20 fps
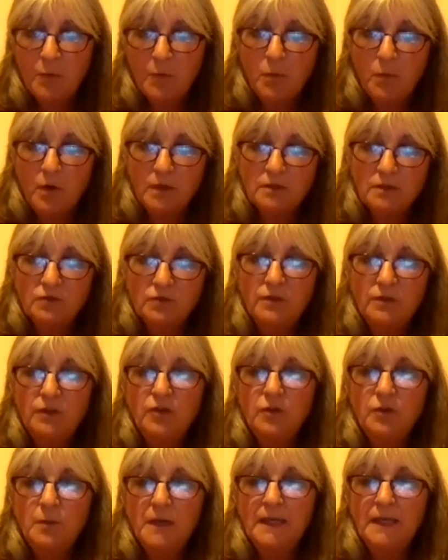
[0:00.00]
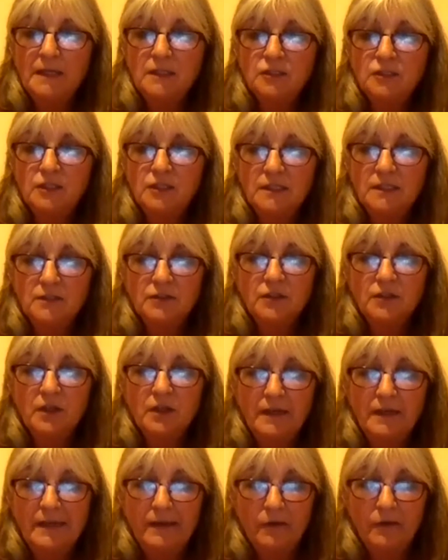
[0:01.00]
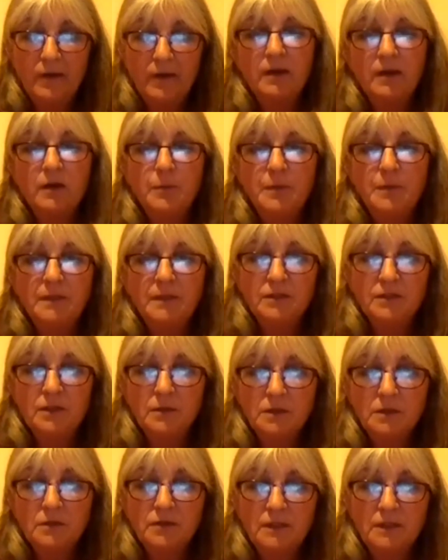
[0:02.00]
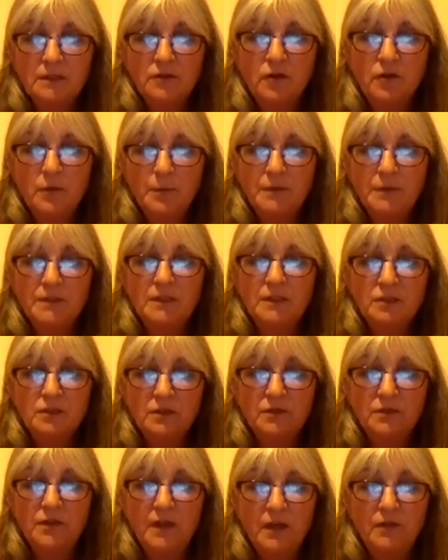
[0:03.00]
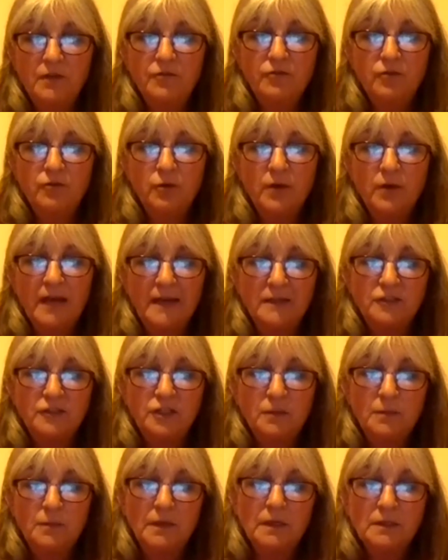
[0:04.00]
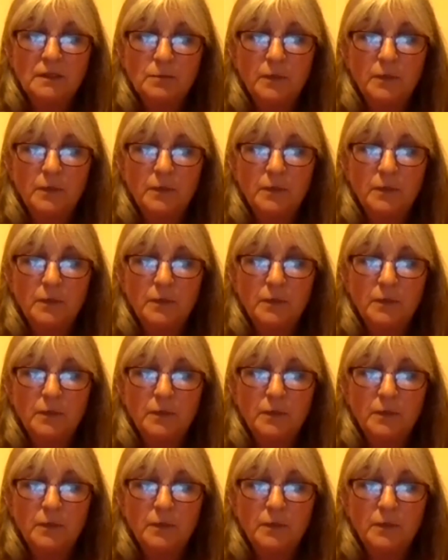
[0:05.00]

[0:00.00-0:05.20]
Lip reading: and whilst renewable energy is certainly going up in terms of its composition of the overall energy mix,